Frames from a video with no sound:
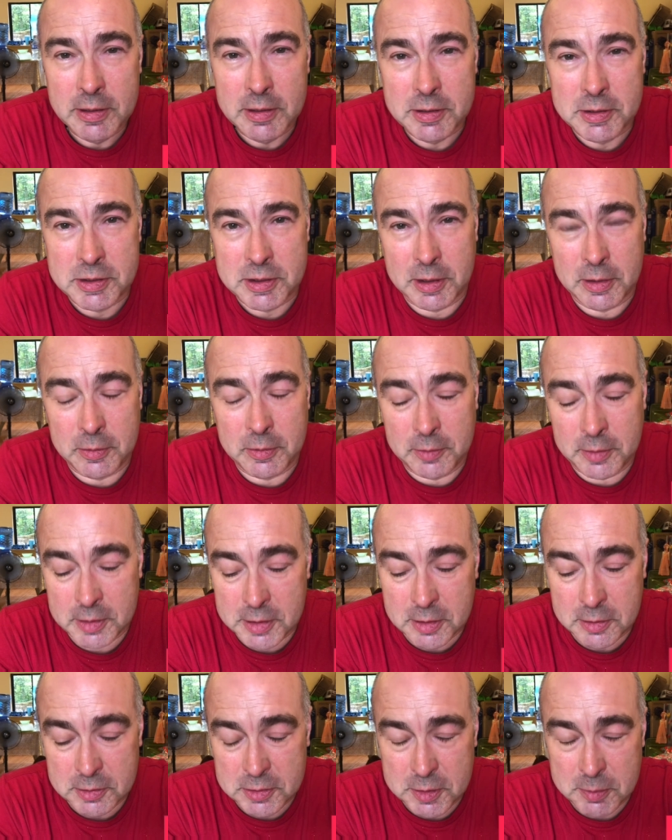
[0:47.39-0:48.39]
So the
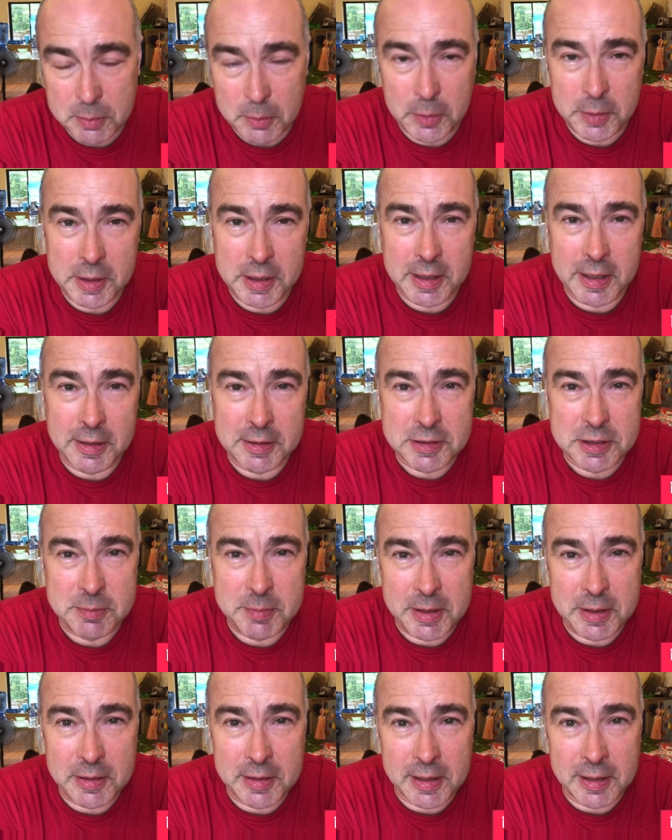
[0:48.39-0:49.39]
doctor pointed out to
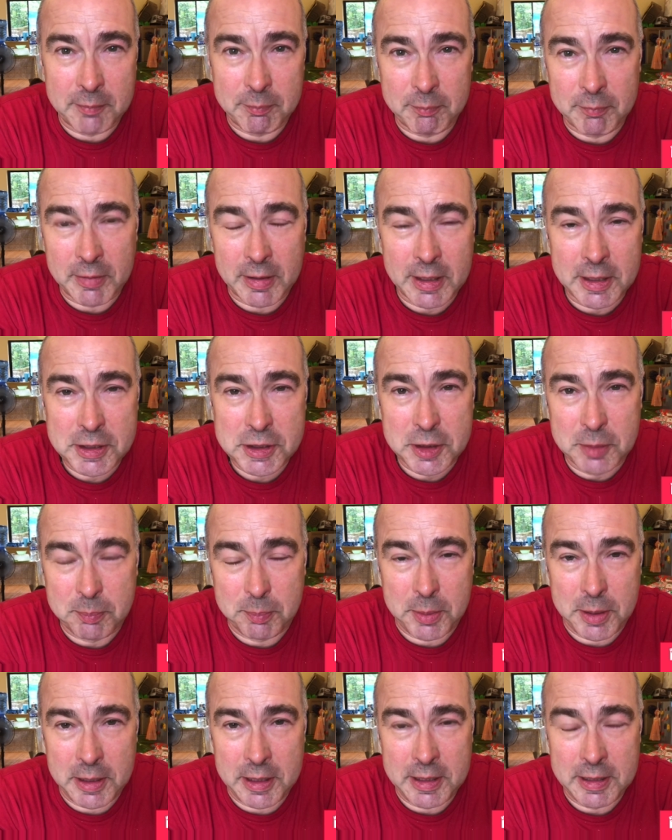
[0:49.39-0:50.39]
me that I should
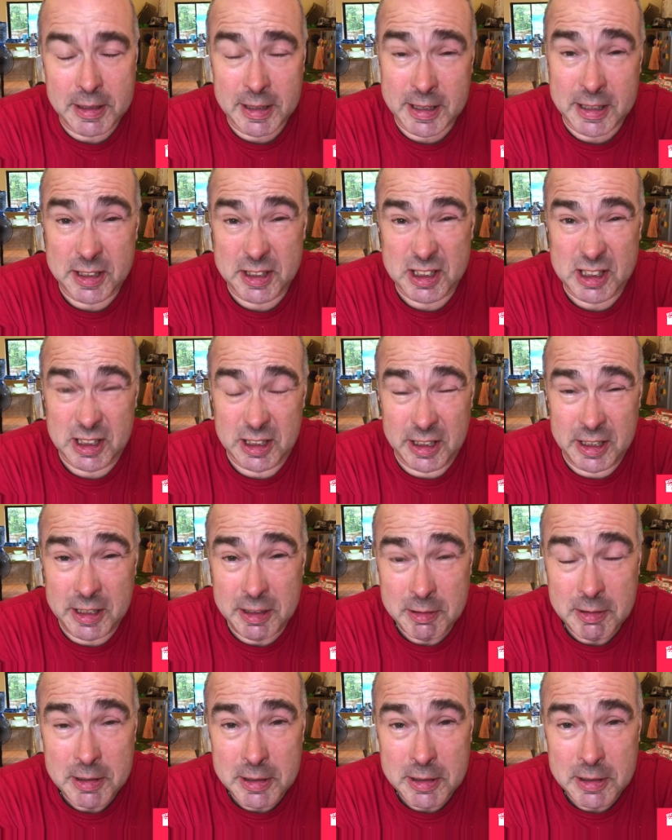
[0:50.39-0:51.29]
be actually